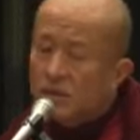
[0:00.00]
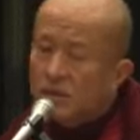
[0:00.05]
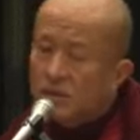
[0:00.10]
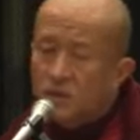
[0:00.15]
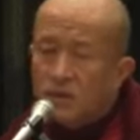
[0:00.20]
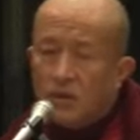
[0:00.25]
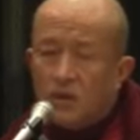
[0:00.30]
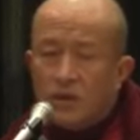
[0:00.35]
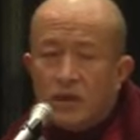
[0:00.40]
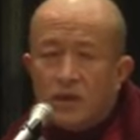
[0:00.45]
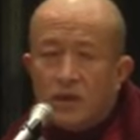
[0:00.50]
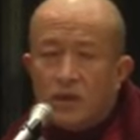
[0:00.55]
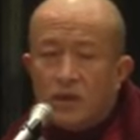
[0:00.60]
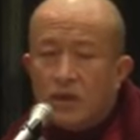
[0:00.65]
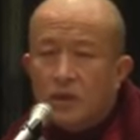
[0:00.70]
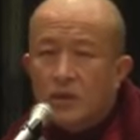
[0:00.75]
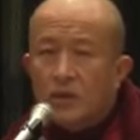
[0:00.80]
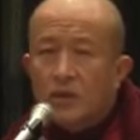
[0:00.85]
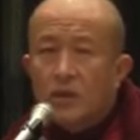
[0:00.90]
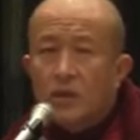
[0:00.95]
This is why I
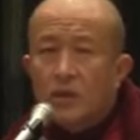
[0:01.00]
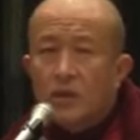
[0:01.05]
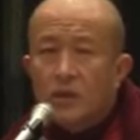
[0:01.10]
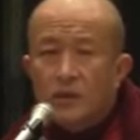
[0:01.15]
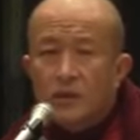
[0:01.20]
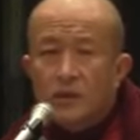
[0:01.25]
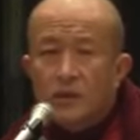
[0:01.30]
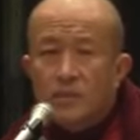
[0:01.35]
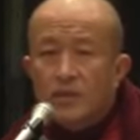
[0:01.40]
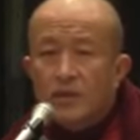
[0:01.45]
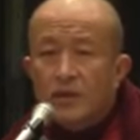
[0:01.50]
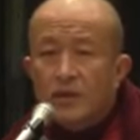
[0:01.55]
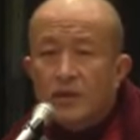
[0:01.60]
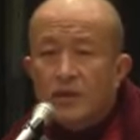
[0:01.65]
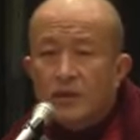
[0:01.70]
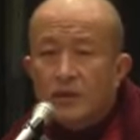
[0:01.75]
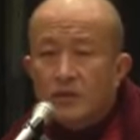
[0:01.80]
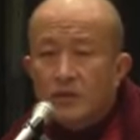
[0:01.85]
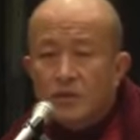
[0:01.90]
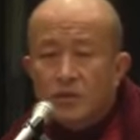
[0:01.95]
like the
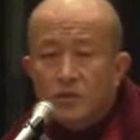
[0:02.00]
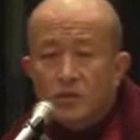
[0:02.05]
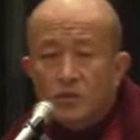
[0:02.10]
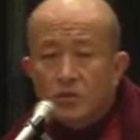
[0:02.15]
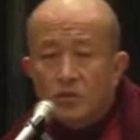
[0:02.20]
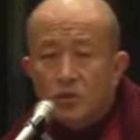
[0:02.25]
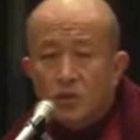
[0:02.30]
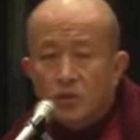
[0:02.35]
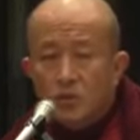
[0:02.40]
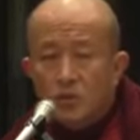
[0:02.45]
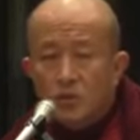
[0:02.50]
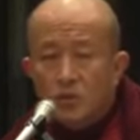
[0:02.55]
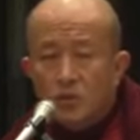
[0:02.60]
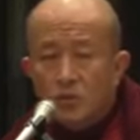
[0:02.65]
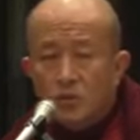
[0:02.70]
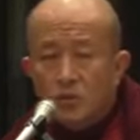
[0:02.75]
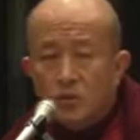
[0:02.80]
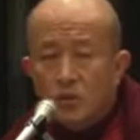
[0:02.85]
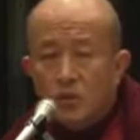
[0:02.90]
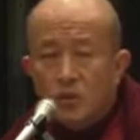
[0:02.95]
praise to the,
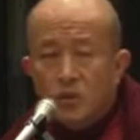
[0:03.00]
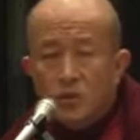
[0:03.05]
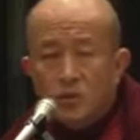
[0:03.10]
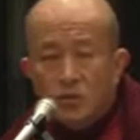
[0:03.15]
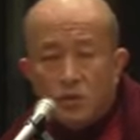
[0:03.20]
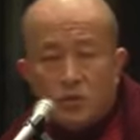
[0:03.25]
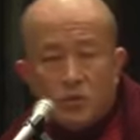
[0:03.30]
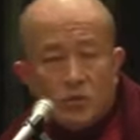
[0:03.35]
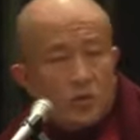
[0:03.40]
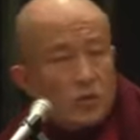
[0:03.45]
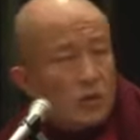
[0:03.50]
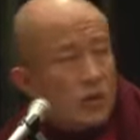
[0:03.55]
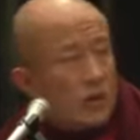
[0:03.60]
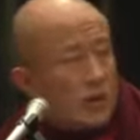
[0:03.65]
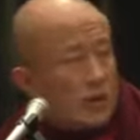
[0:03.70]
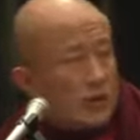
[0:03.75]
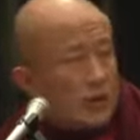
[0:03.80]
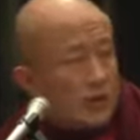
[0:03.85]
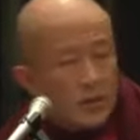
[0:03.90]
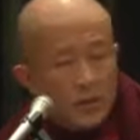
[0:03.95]

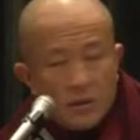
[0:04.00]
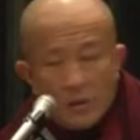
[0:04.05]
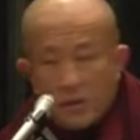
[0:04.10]
like